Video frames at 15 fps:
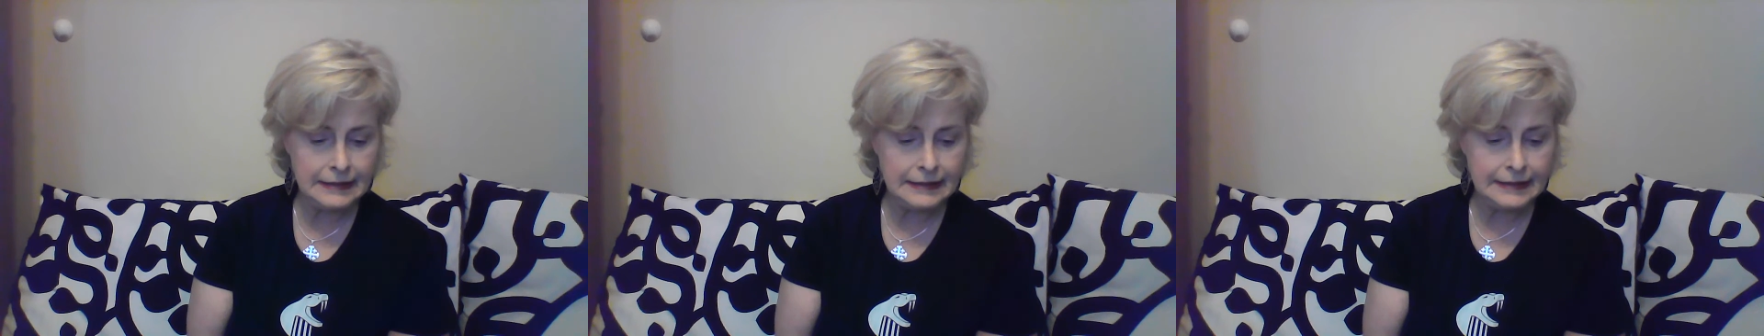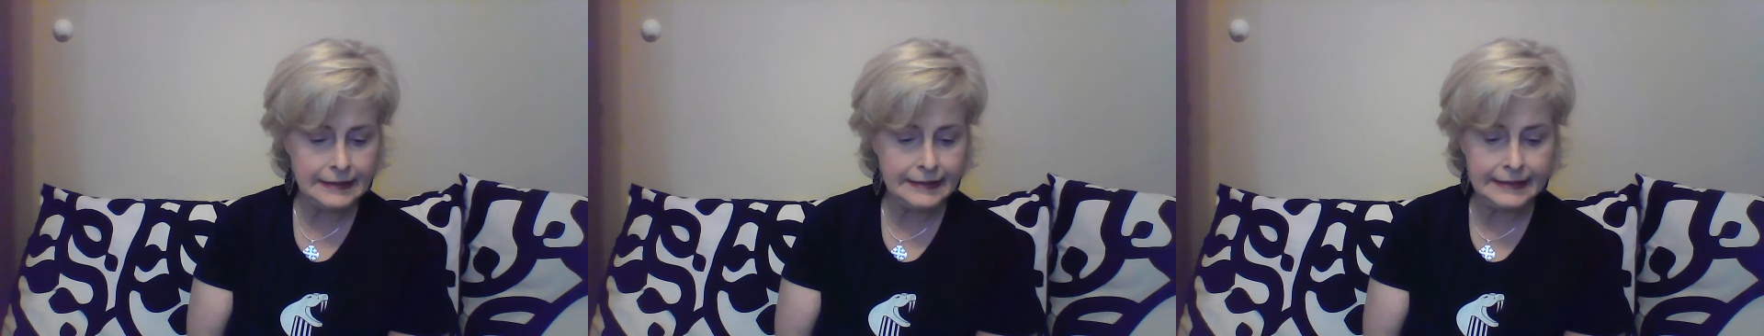
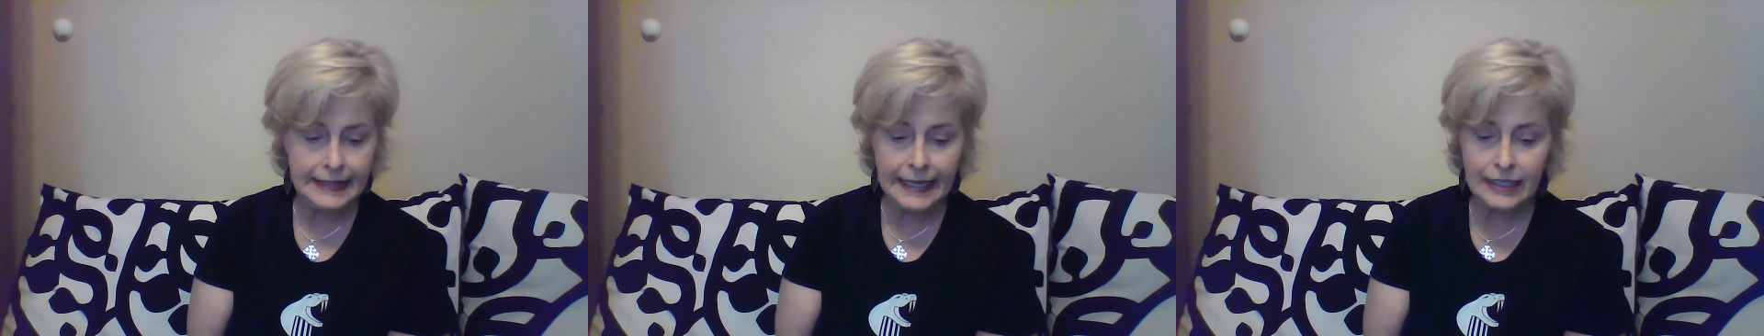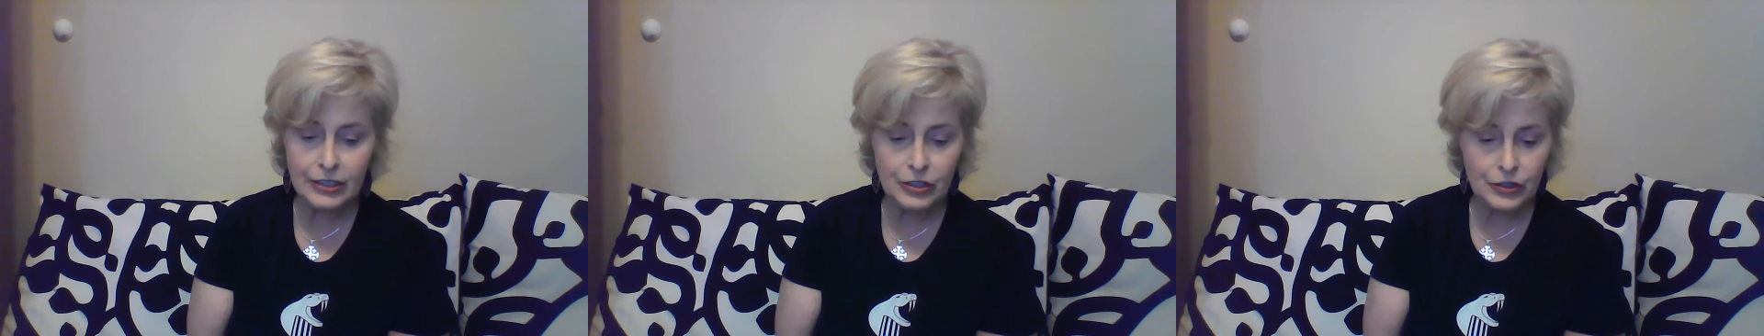
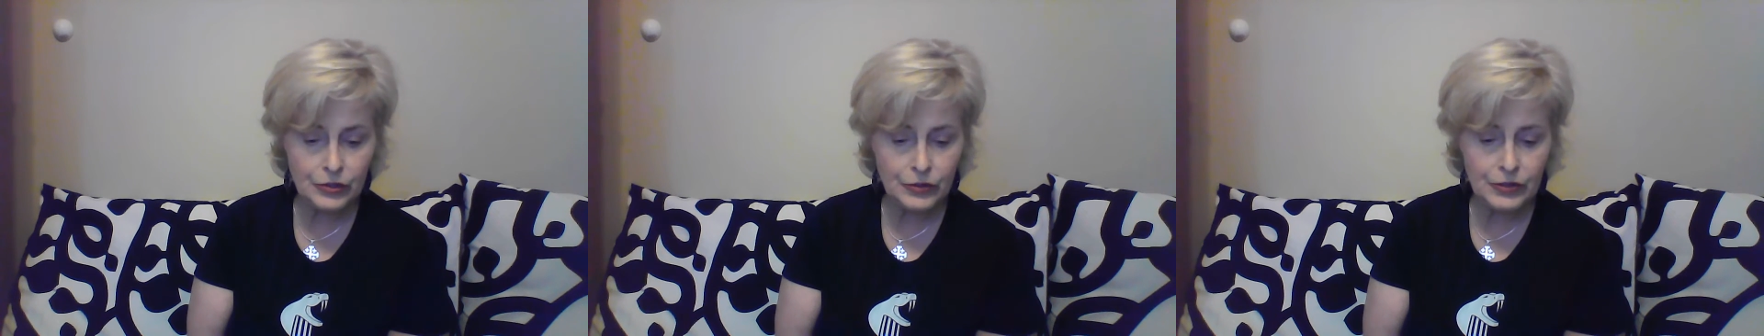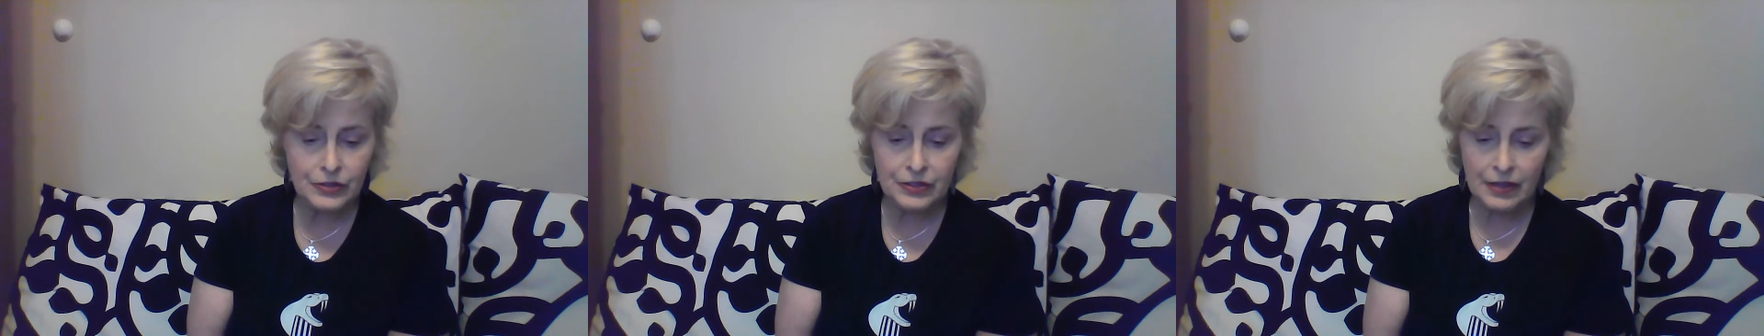Snake
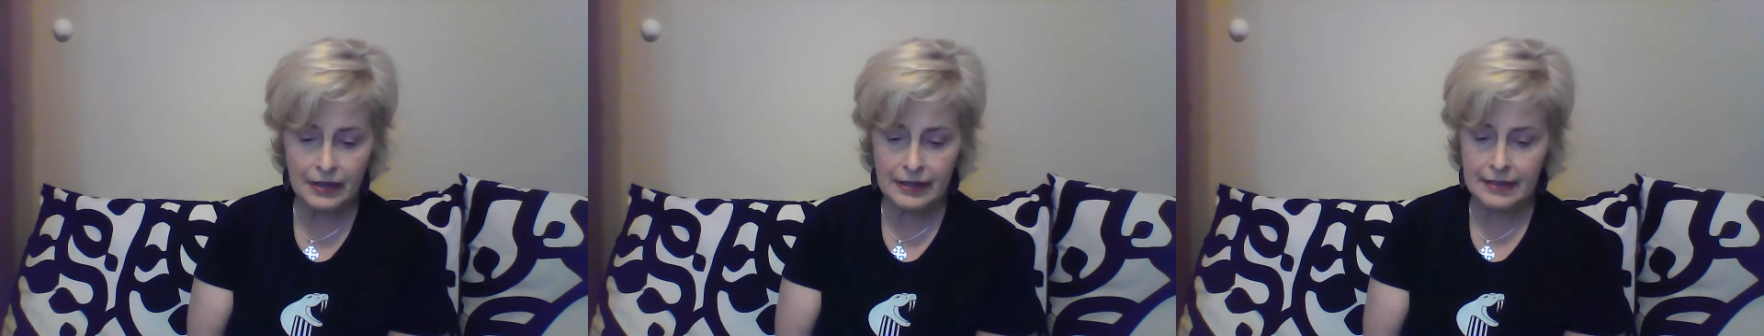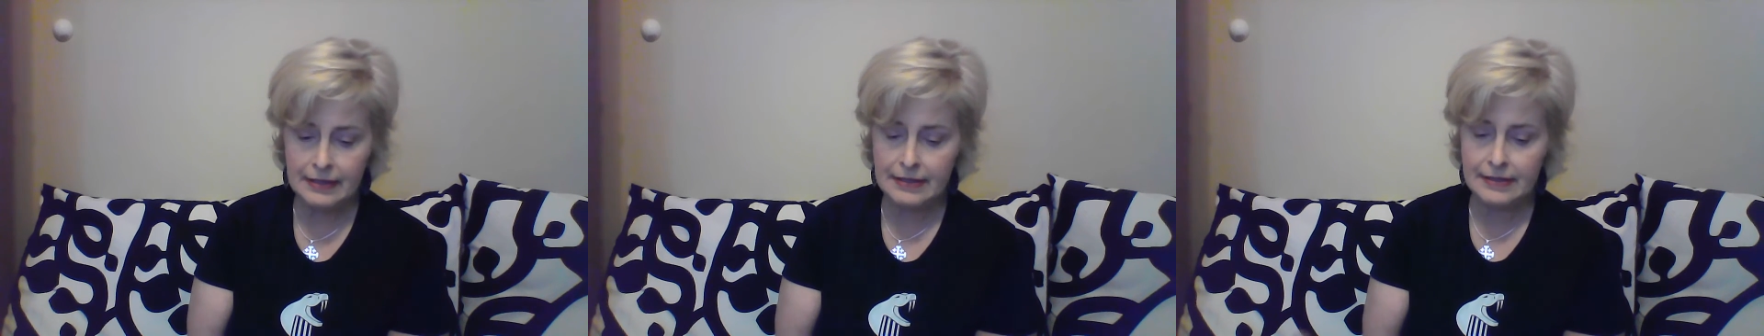juice
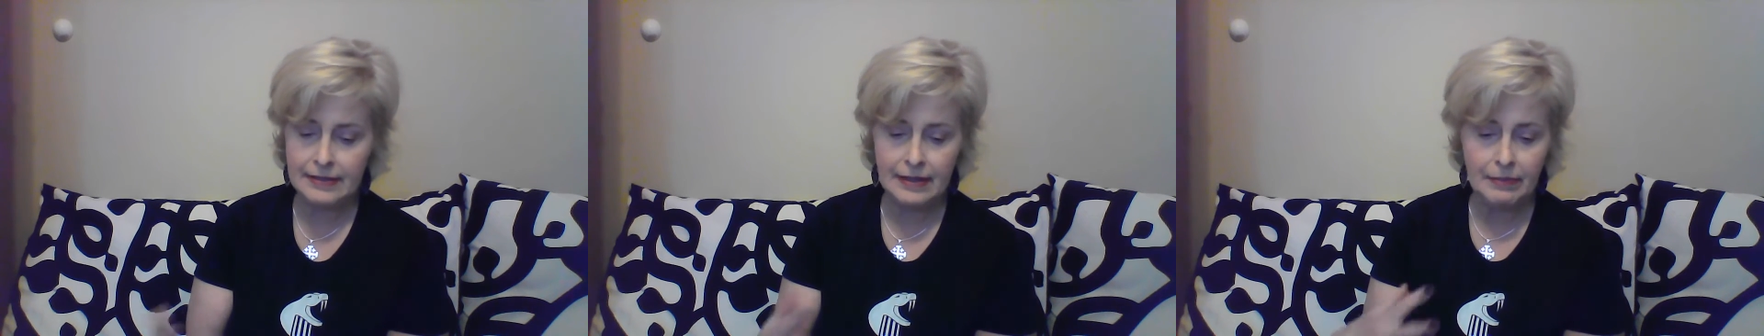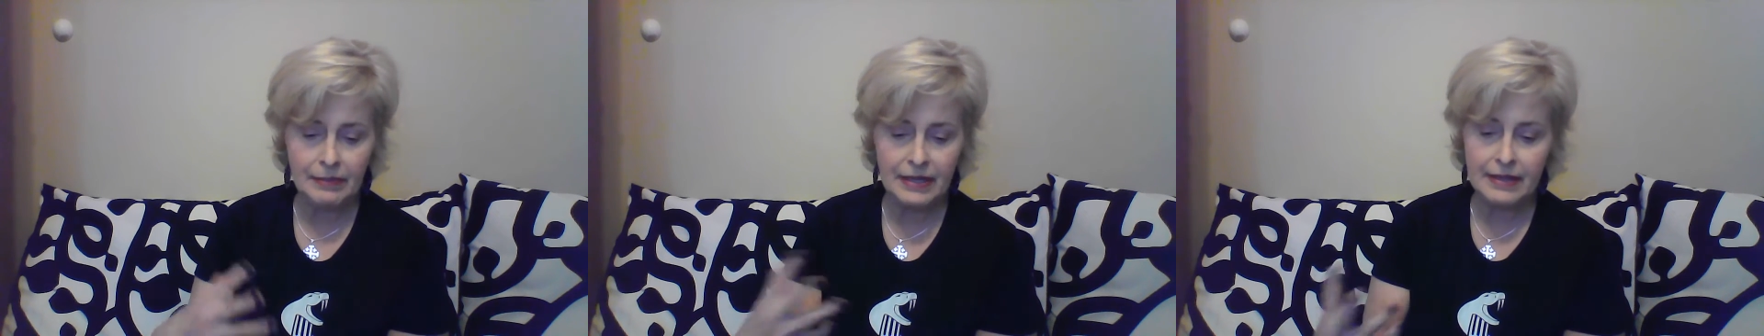is
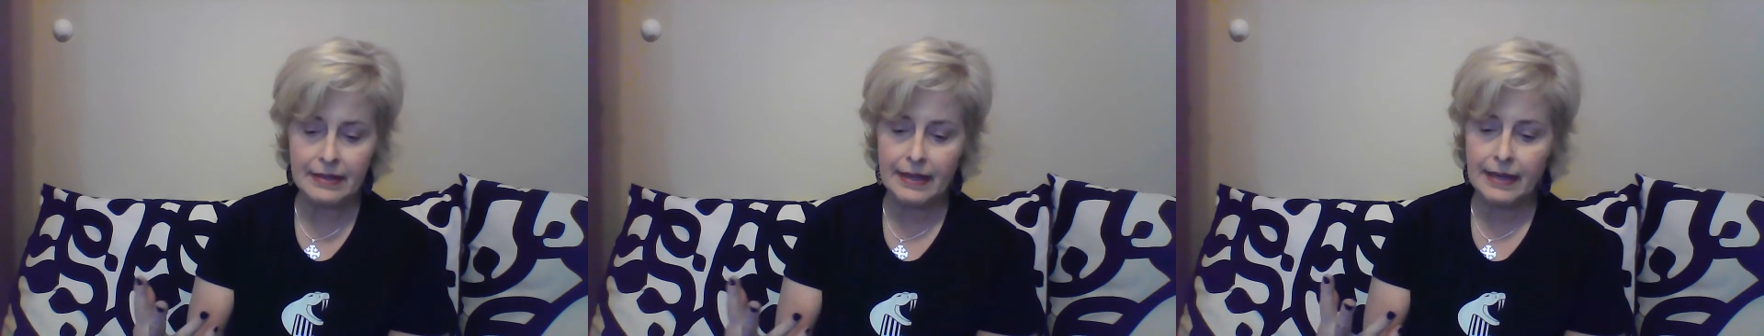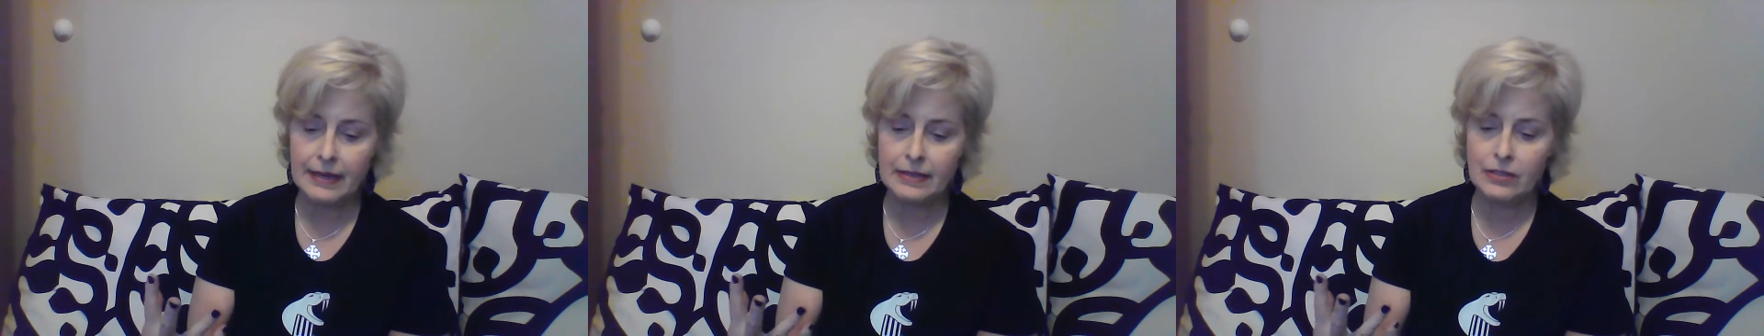something
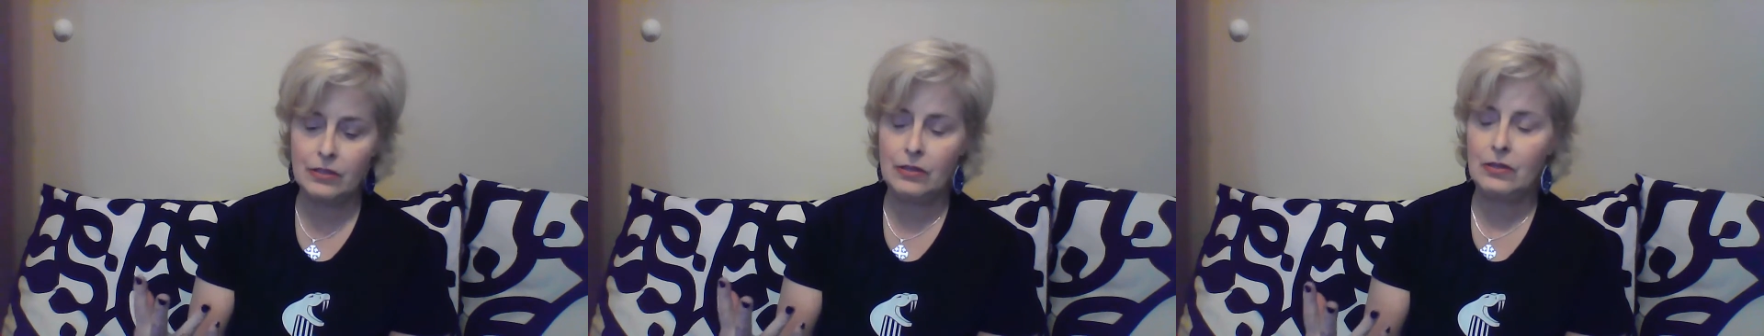that,